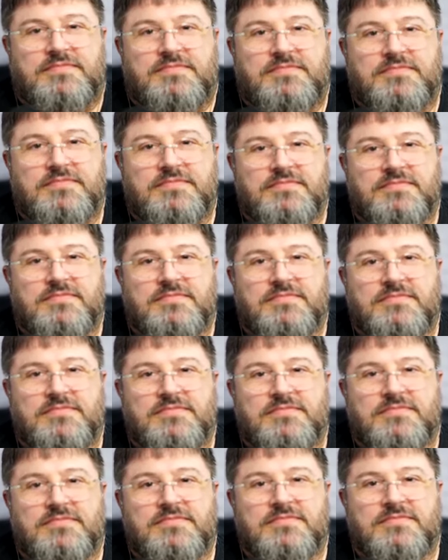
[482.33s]

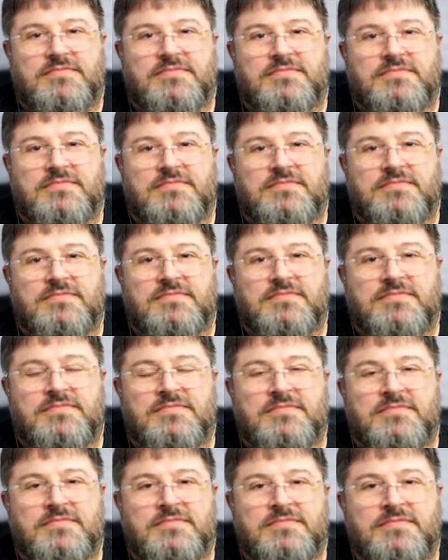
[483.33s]

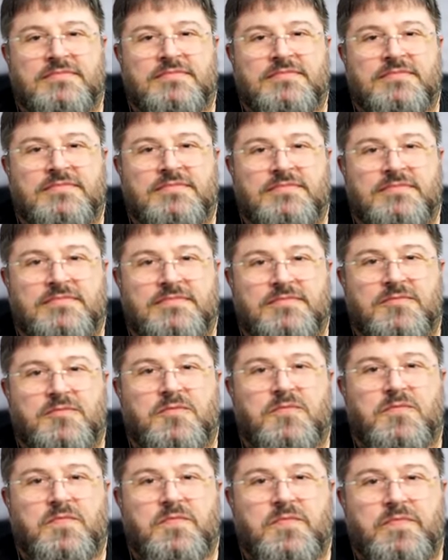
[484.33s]

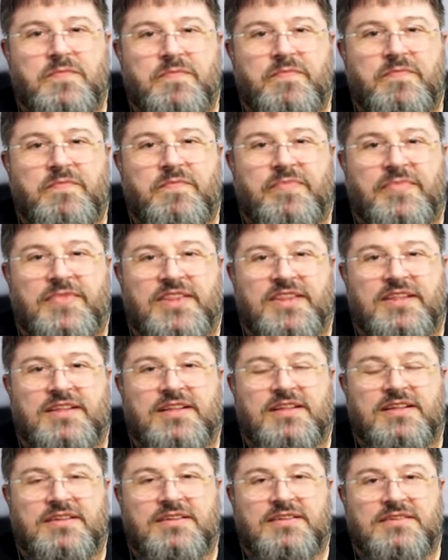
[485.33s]

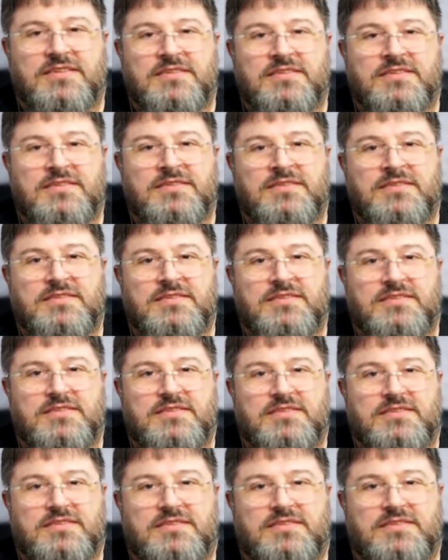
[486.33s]

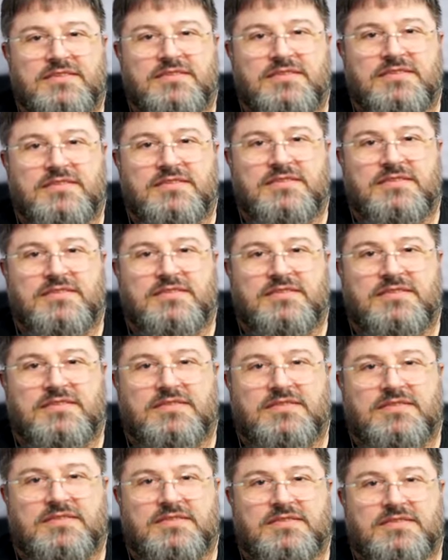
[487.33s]

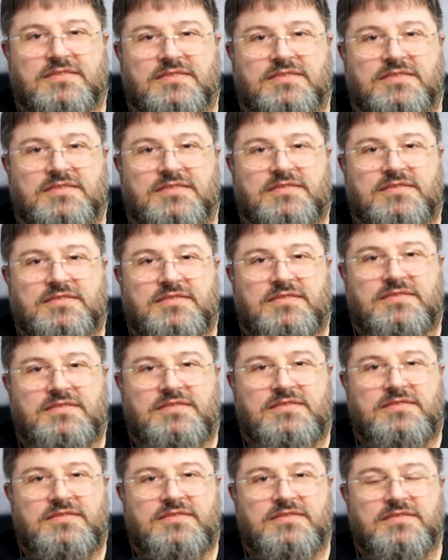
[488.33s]

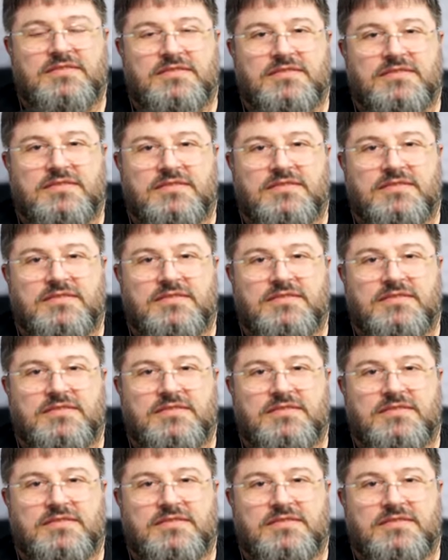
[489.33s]
(silent)